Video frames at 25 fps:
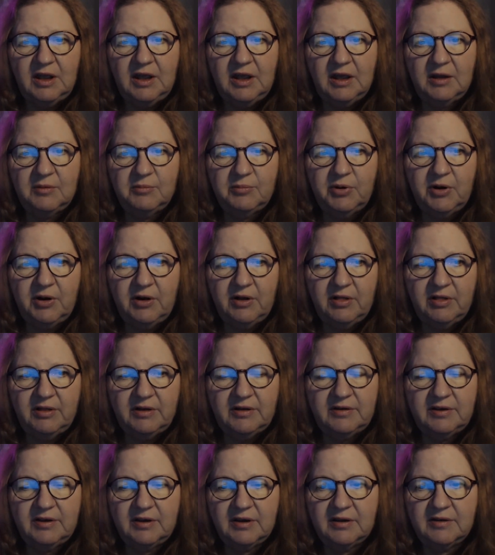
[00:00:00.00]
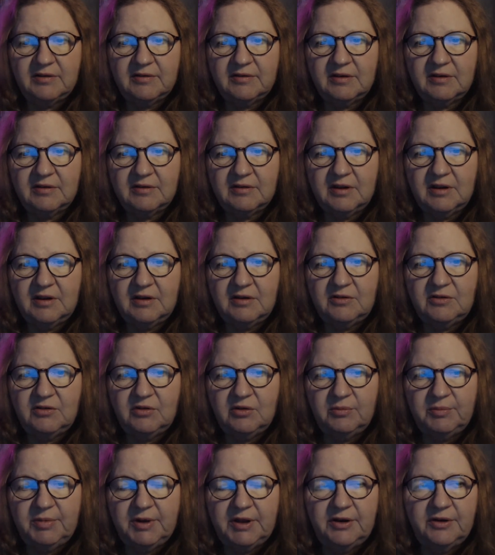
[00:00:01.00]
and politics is going to do
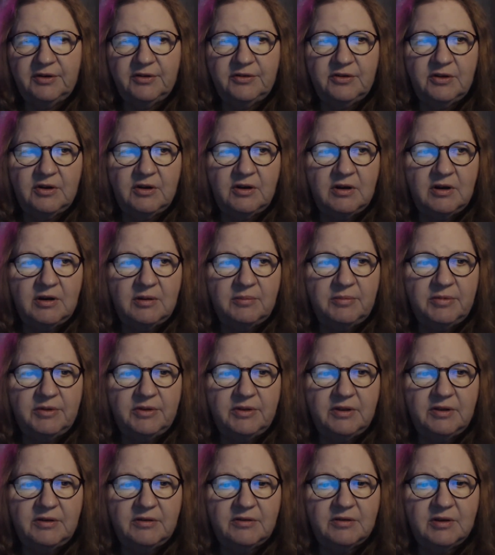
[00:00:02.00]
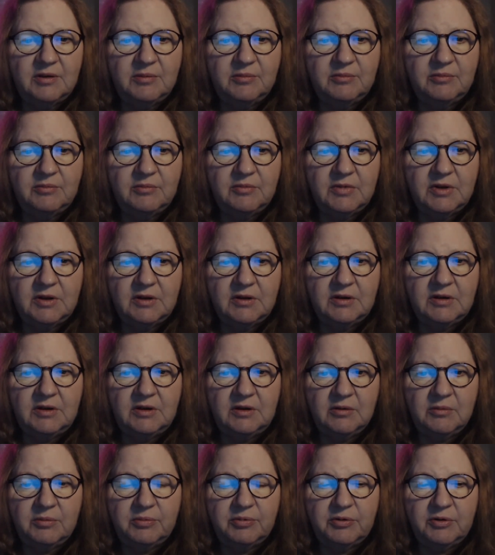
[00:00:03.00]
a better job than some
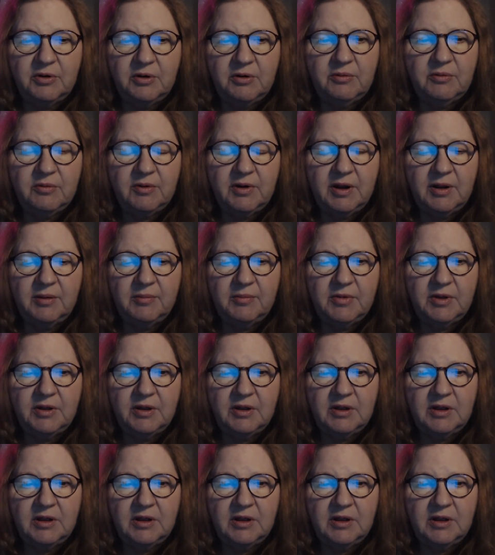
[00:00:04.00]
program.